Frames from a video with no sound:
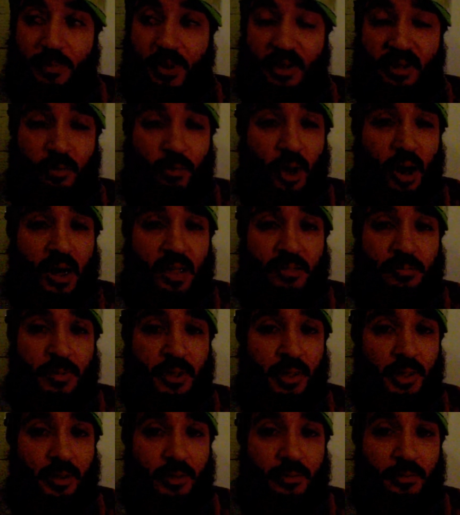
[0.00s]
Any wise
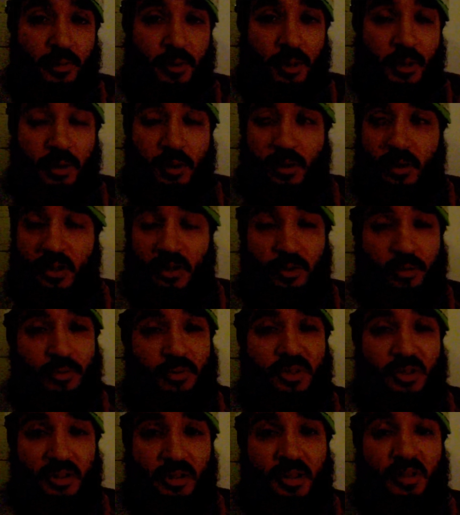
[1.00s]
man, he
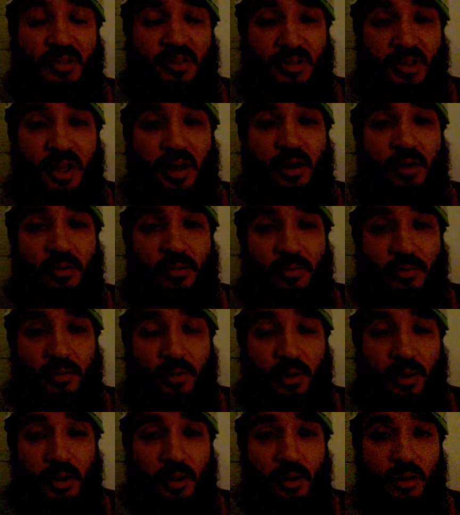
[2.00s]
knows he needs his health
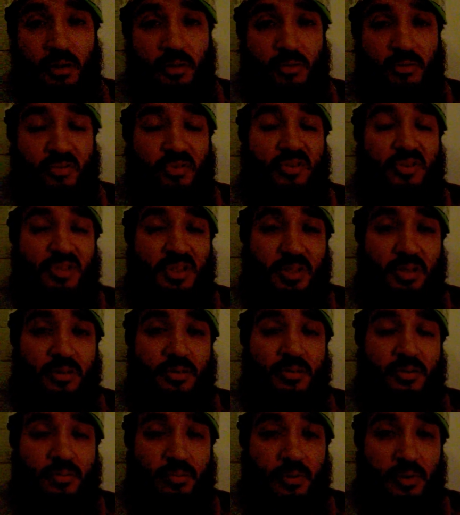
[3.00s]
to succeed
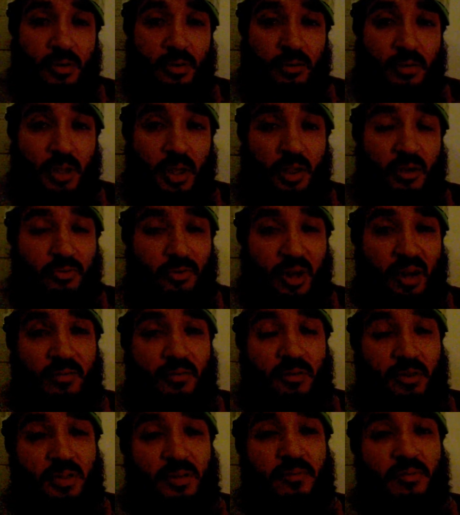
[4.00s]
in this world, to
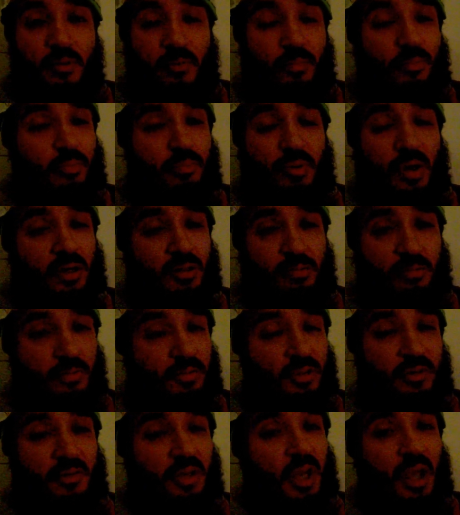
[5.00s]
have a live a
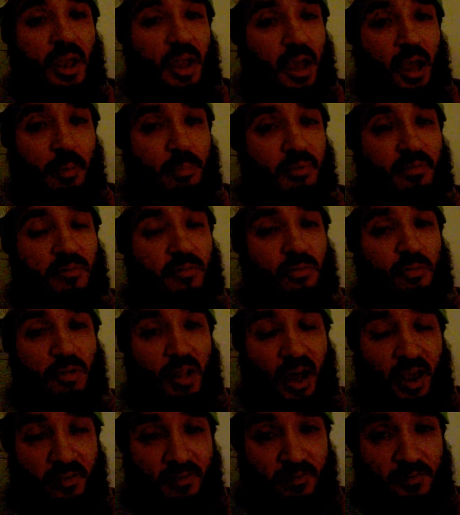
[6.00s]
prosperly, happy full
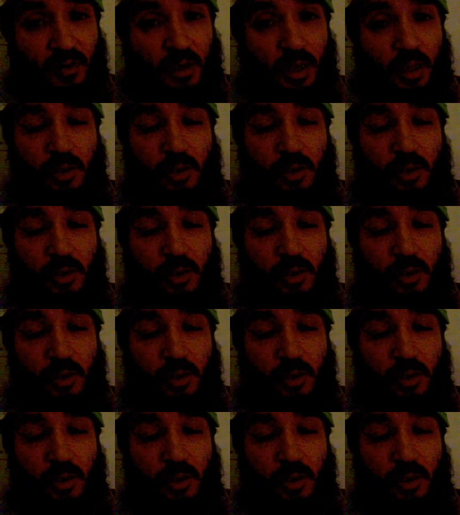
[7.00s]
life.